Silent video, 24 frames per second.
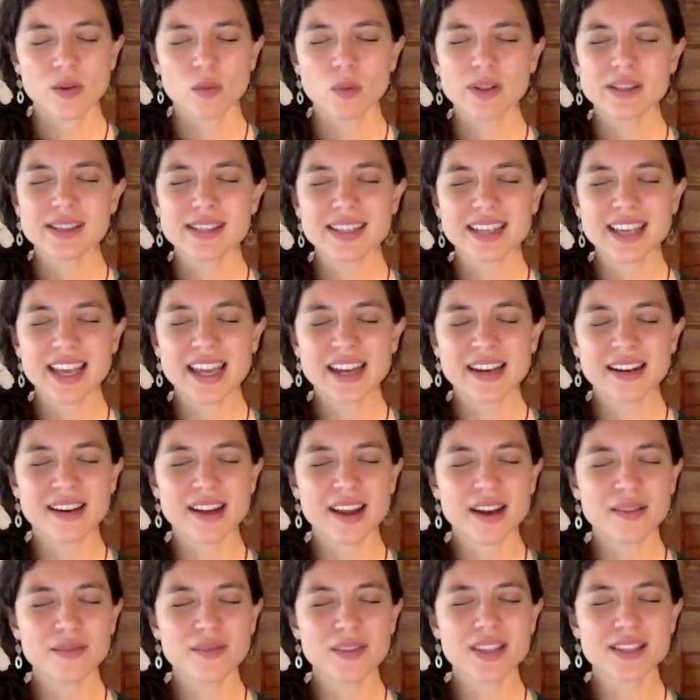Once again,
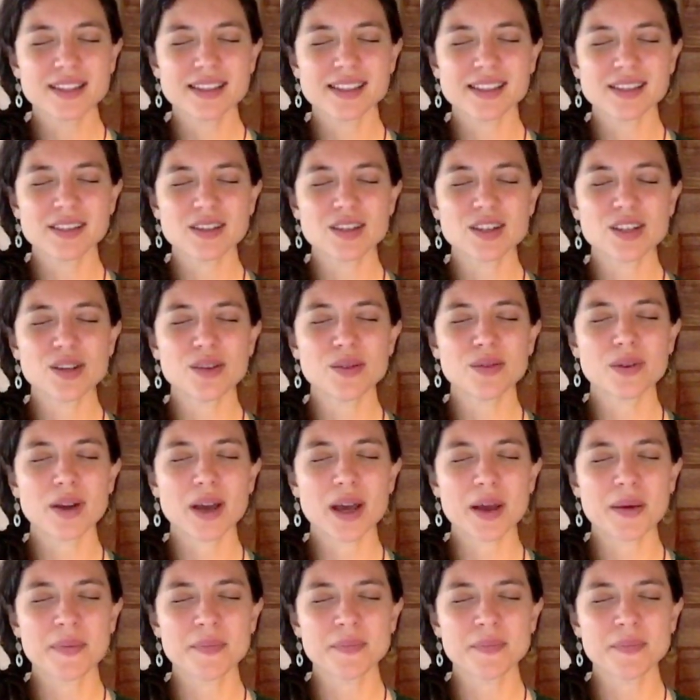none of this is to